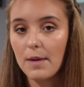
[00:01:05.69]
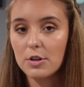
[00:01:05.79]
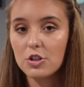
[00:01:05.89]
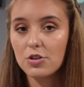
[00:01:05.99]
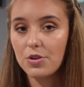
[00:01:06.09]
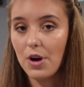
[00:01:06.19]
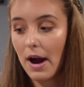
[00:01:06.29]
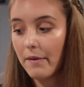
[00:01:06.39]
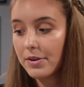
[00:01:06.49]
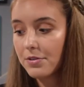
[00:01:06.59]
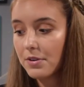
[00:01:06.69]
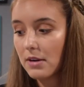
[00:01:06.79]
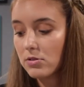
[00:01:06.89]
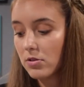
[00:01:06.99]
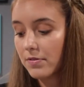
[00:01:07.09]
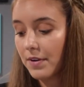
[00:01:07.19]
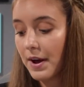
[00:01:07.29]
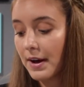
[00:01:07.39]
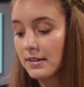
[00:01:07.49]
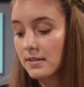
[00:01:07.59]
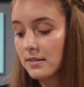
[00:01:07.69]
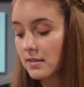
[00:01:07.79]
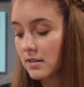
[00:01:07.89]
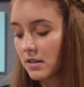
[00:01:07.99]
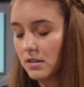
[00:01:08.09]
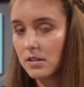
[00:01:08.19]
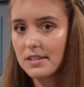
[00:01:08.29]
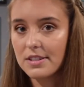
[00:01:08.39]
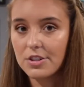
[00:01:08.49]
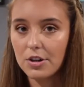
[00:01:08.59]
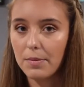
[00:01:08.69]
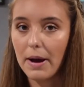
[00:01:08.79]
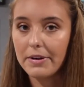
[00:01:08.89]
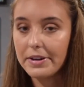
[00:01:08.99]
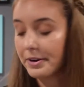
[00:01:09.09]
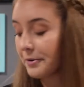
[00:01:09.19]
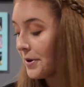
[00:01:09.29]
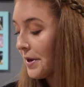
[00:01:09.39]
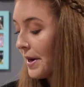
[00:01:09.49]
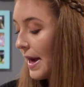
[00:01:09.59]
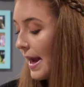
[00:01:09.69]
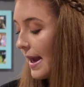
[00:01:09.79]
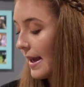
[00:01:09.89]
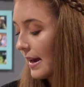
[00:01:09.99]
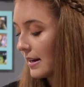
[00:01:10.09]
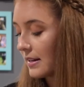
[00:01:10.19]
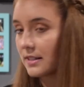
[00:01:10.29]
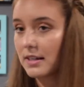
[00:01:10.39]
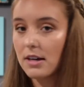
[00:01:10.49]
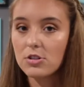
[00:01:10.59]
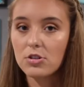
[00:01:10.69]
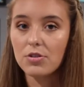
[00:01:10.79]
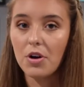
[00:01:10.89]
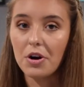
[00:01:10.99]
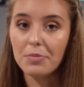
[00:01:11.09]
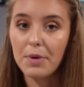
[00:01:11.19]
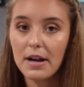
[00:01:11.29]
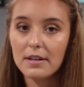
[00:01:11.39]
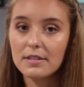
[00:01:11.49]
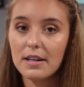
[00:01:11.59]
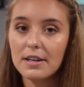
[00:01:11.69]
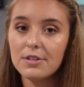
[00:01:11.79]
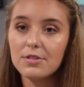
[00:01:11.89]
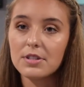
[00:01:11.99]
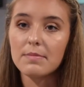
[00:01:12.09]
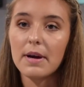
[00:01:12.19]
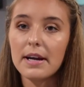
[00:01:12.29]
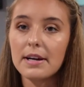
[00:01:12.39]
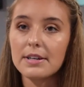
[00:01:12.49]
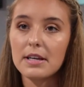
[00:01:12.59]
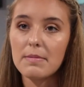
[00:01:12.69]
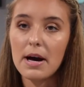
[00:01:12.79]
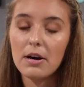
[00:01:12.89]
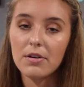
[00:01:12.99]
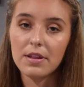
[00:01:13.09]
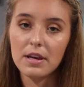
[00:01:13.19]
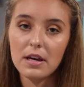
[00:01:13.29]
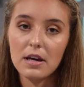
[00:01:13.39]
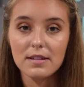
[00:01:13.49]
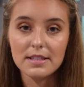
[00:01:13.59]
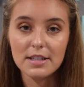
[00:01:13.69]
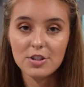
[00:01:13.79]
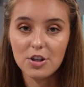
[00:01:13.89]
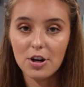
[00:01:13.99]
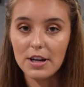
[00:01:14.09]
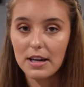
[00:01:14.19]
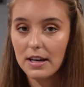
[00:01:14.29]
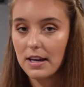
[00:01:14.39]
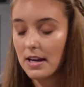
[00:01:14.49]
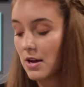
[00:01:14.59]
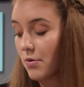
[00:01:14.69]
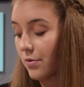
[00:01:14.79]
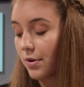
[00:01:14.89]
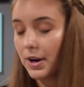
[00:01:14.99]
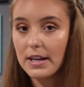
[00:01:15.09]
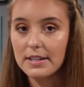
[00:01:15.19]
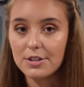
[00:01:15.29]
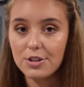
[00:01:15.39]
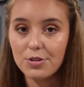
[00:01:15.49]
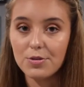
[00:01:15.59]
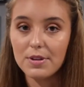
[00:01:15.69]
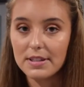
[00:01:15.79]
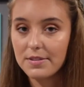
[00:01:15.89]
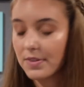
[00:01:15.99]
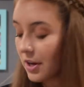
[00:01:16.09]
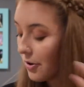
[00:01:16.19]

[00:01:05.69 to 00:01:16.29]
I'm gonna show you how I grew it out so fast because it took about a year, and I'll show you all the products that I use in my hair to keep it healthy. Let's get started right into this video.